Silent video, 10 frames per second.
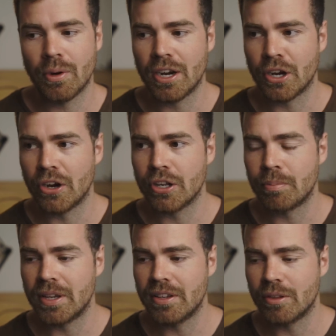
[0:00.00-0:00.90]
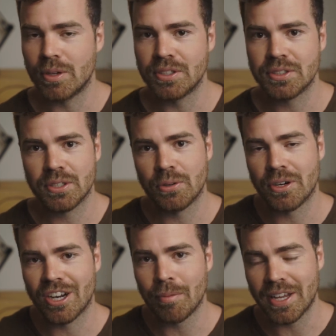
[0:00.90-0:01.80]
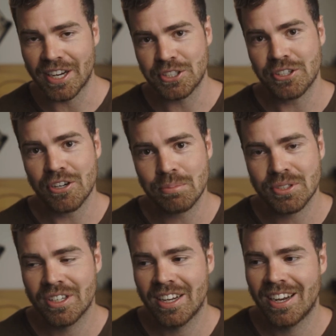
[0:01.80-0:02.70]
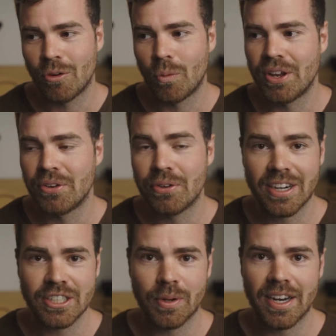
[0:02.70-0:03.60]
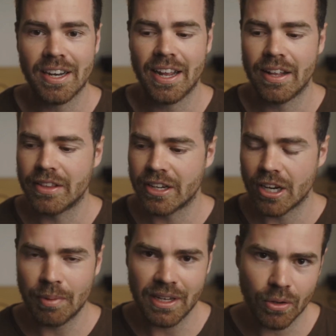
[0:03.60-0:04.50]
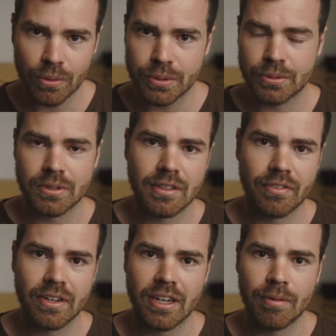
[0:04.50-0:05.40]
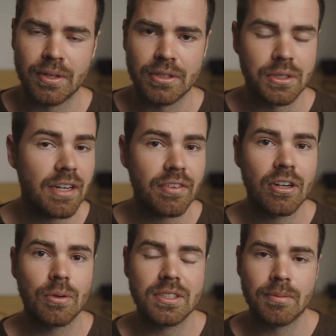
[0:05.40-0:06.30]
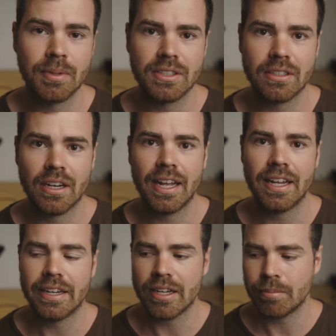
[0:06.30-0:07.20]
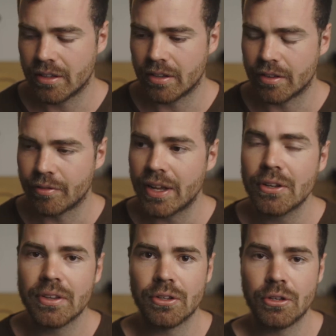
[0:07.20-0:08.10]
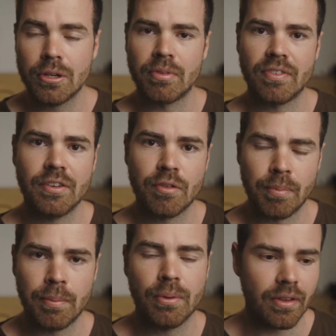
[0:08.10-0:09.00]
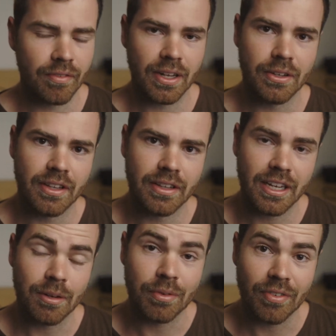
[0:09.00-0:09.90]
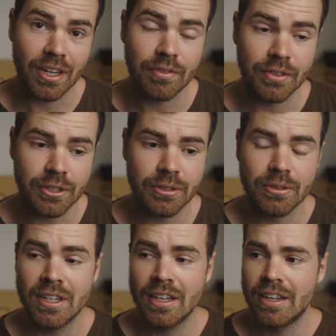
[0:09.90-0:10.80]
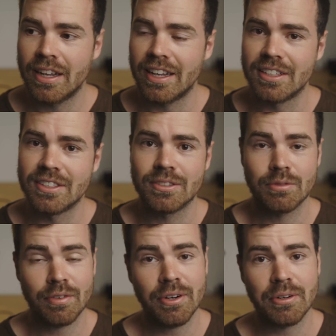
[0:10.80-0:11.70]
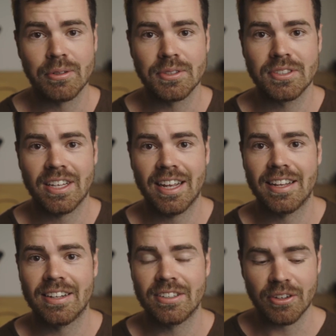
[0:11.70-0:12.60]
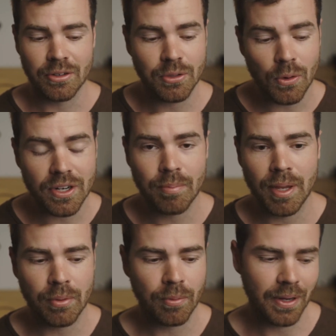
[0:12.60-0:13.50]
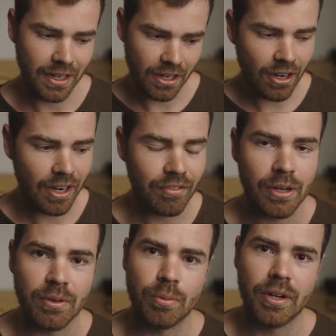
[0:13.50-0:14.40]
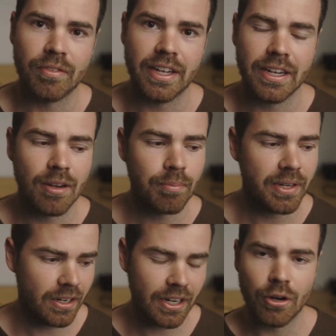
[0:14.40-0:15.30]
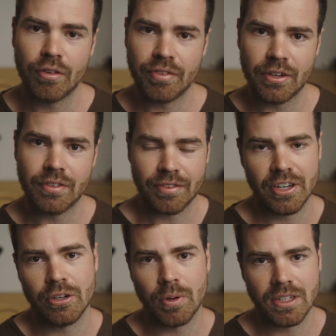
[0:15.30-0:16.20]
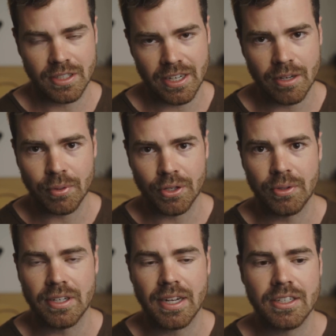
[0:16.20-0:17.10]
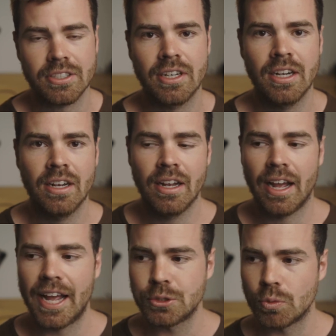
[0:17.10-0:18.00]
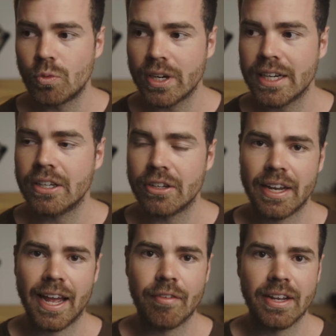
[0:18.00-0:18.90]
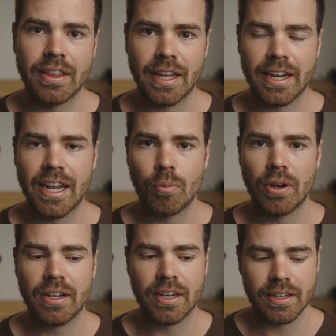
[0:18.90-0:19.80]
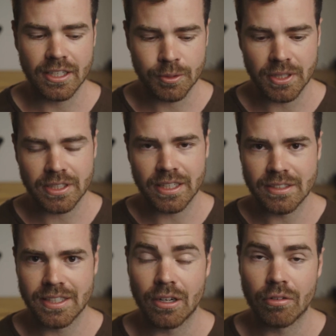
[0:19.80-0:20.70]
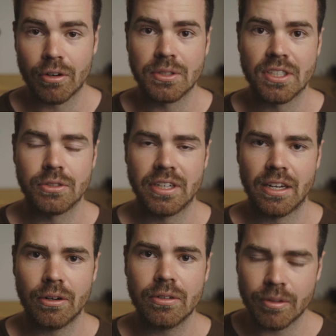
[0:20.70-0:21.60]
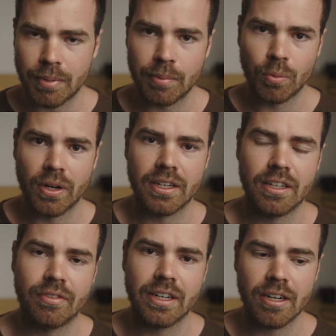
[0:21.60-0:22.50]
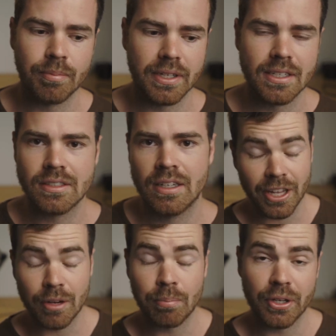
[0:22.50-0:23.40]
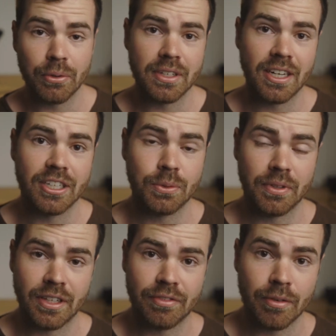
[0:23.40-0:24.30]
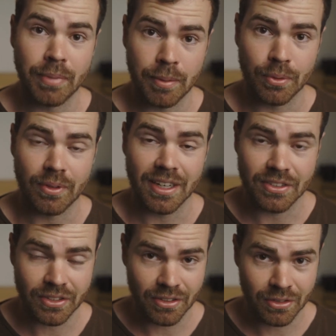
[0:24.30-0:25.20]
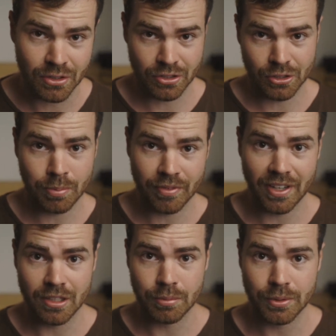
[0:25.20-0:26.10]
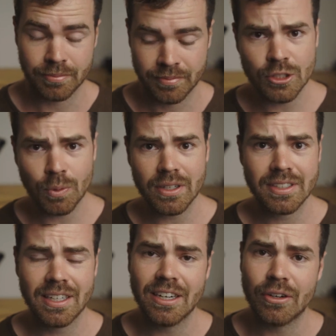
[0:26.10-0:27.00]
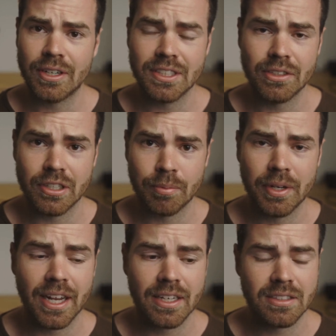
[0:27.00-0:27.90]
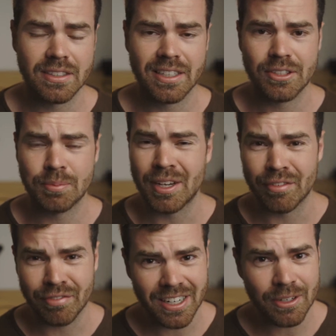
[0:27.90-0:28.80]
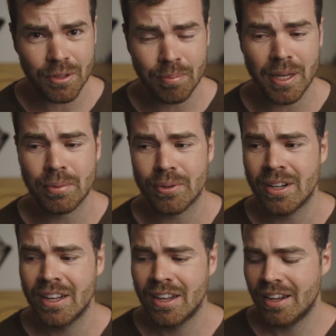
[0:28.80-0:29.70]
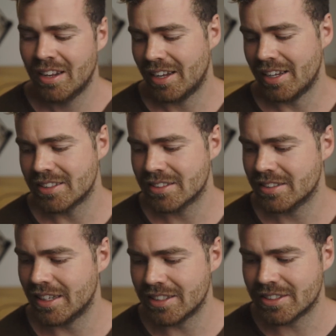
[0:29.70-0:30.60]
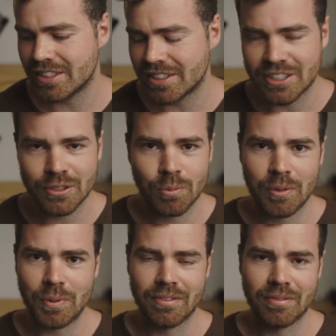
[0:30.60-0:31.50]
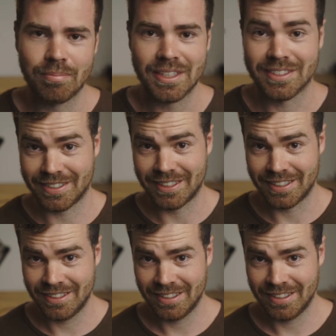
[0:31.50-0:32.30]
are going to be the ones who are gonna be getting jobs when you graduate, and they're gonna be at all sorts of different companies. You never know where somebody's gonna end up. The value that you can provide for people and the value that they can provide for you is referrals. And you know, talking to people, be like, oh, I really want to work for that company. I know a friend of a friend who works there, I can put you in touch it's really good having that network and especially as that grows as you get older, people work at different companies, they can put you in touch with different people. It's super valuable. As well as that, increasing your communication skills, being friendly with people, it's, it's just, it's a win-win basically.